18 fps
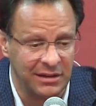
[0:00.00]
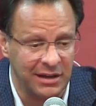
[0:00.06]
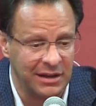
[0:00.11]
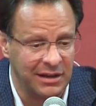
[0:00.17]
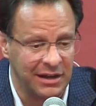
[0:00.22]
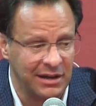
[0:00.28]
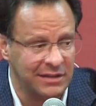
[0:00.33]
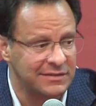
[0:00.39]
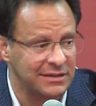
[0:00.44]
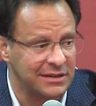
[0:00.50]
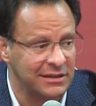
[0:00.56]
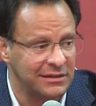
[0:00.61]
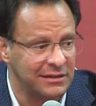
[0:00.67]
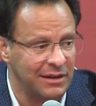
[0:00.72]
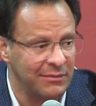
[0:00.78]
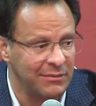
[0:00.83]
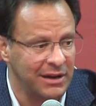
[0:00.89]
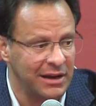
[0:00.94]
gets it.
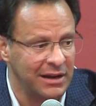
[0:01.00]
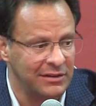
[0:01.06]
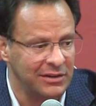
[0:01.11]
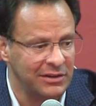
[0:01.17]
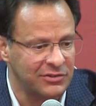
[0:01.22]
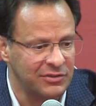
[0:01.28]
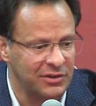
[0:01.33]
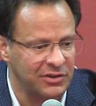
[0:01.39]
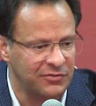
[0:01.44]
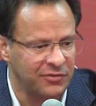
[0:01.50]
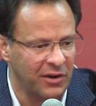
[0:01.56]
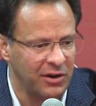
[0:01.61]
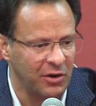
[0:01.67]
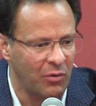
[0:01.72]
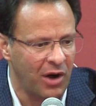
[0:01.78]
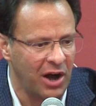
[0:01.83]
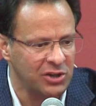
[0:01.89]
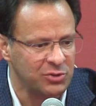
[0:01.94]
I mean, it's fun
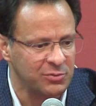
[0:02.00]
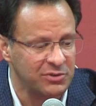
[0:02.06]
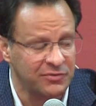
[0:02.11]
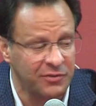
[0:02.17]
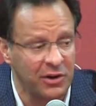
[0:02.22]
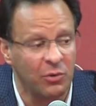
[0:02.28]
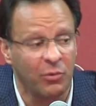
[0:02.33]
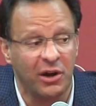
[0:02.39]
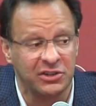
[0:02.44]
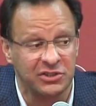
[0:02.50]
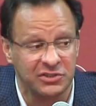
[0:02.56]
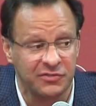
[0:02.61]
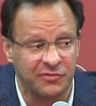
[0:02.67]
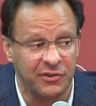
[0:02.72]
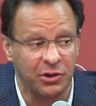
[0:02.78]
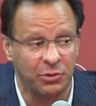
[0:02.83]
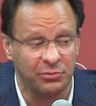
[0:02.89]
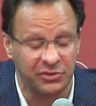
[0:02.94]
to watch. It's fun to watch his
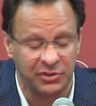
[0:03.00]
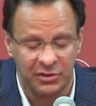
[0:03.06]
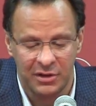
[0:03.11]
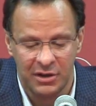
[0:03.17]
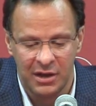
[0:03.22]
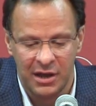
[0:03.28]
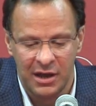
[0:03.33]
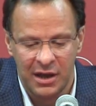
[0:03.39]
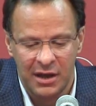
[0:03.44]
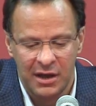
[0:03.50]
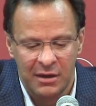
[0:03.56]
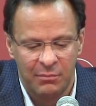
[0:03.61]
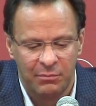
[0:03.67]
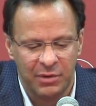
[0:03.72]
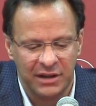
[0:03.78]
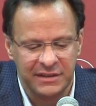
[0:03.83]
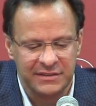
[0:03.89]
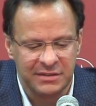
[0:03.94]
films.
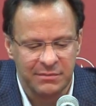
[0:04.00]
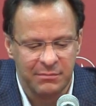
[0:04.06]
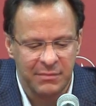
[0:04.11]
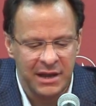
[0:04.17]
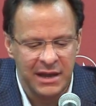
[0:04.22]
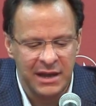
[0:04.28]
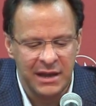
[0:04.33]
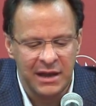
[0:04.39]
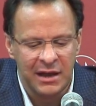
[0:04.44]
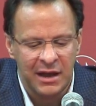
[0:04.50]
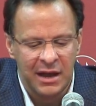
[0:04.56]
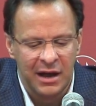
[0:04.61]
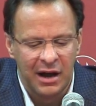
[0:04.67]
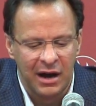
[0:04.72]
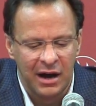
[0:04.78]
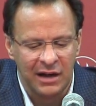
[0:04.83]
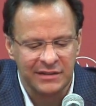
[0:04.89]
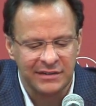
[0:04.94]
But to me,
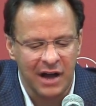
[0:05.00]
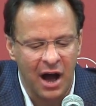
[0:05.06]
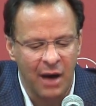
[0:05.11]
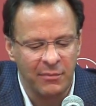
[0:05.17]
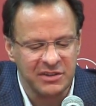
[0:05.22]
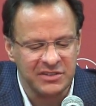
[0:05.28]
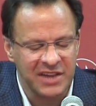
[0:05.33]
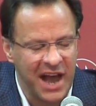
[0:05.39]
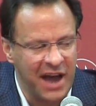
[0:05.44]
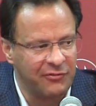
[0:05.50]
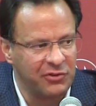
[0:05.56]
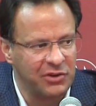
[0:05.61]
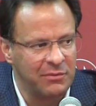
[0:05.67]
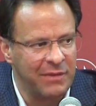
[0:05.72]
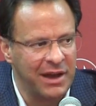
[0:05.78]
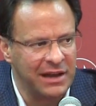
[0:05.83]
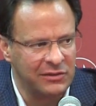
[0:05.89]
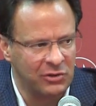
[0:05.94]
Thomas having
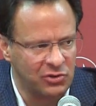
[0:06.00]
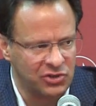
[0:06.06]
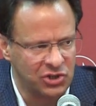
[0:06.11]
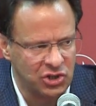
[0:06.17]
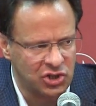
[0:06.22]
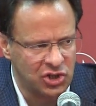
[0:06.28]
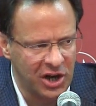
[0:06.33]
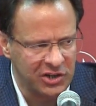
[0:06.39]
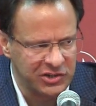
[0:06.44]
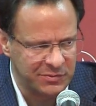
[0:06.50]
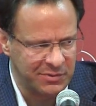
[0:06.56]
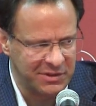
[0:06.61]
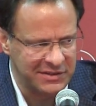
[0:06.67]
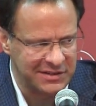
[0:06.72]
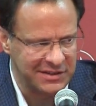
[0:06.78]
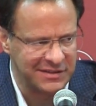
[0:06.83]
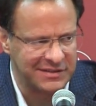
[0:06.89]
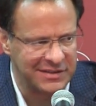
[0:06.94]
to make those
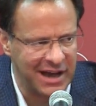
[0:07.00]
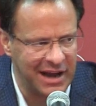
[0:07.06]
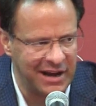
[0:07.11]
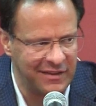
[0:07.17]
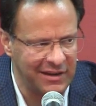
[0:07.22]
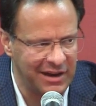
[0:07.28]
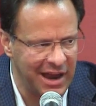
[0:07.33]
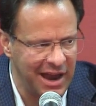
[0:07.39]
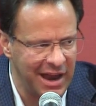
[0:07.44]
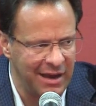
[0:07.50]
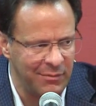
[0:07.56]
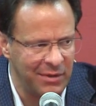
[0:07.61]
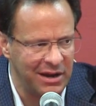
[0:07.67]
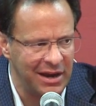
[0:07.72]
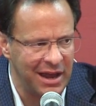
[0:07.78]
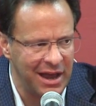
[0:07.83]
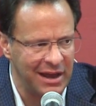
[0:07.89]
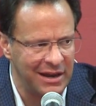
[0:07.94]
adjustments inside of the game
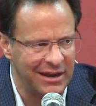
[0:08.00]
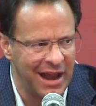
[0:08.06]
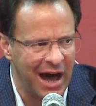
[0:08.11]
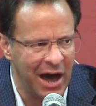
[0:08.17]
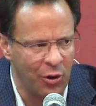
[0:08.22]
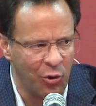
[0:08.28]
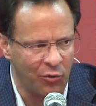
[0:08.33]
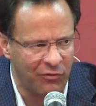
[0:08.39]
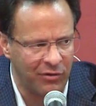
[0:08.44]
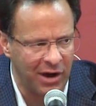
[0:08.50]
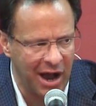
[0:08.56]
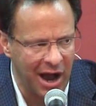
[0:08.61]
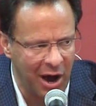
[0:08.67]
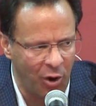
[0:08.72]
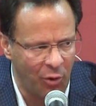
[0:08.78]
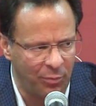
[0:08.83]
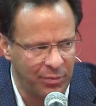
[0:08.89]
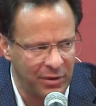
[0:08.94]
and not
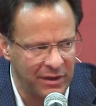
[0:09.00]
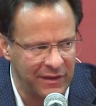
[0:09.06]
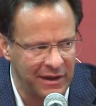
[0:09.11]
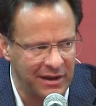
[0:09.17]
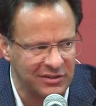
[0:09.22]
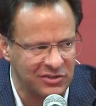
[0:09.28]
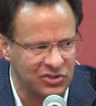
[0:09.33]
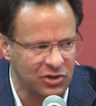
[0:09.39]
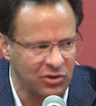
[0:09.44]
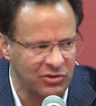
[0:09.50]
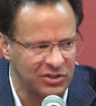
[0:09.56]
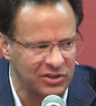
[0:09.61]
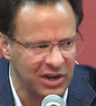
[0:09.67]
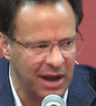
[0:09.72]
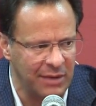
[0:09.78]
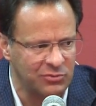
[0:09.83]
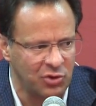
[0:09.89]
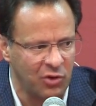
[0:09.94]
overhelp, and then certain
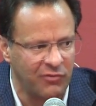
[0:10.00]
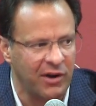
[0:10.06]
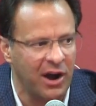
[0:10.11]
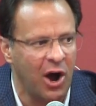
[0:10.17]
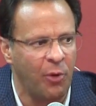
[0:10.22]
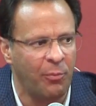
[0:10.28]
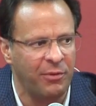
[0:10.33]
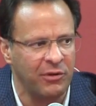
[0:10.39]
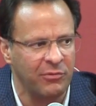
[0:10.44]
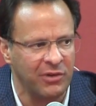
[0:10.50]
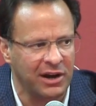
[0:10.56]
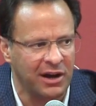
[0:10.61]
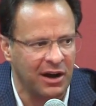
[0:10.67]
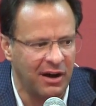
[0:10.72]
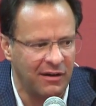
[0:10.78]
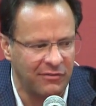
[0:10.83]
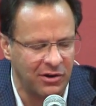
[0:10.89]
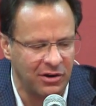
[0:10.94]
times overhelp and
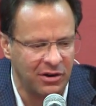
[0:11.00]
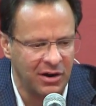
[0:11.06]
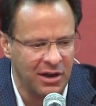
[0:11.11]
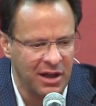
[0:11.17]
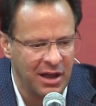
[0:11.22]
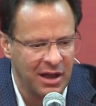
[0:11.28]
recover,